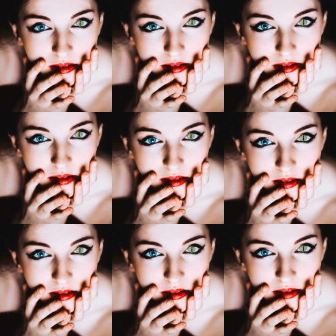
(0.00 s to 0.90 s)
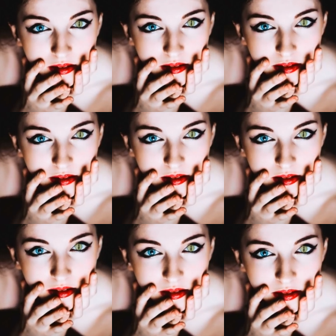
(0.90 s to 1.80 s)

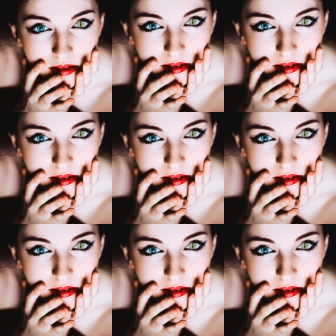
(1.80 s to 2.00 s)
(no one is talking)